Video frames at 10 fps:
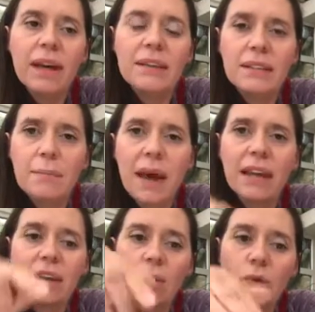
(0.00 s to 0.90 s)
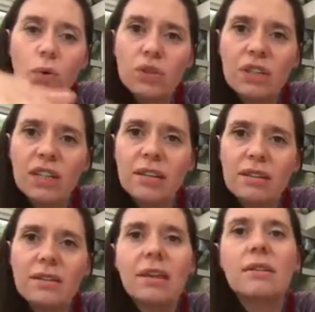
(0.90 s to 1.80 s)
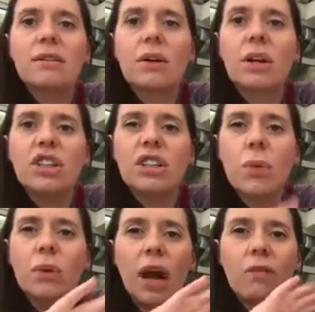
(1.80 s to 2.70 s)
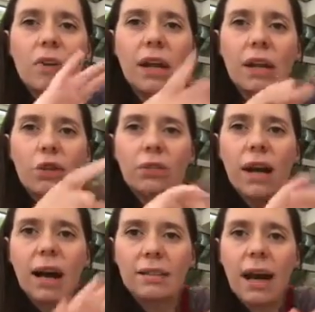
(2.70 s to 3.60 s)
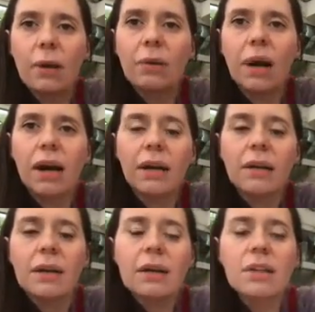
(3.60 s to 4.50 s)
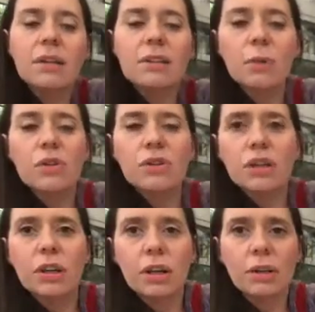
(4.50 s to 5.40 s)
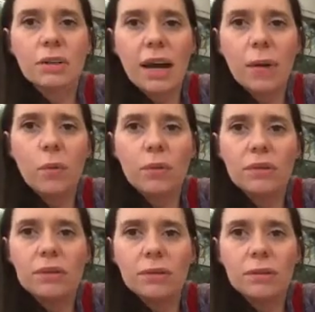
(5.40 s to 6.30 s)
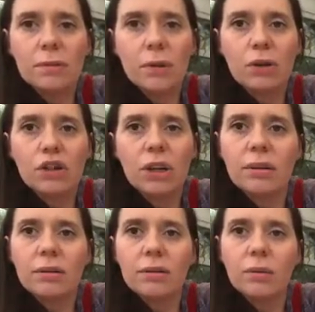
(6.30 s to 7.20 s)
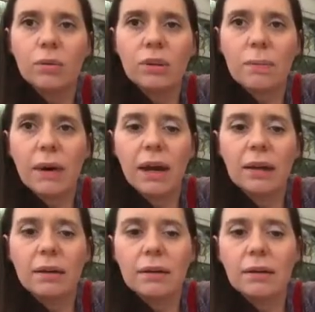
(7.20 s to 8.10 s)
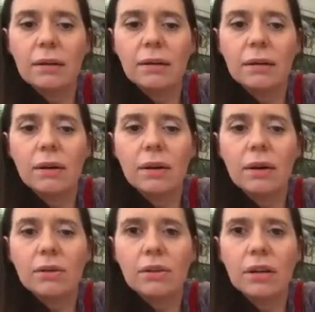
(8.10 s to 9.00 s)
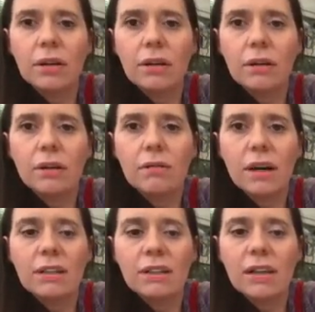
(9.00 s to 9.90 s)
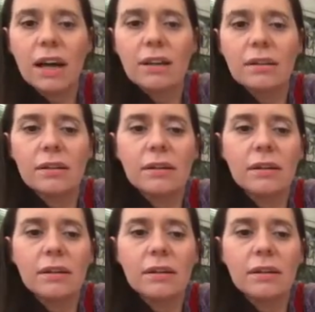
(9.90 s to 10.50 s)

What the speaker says: is the paint goes underneath the stencil and you don't get a really nice outline. So we're just going to downwards splodge in with the paint onto Ratty's head.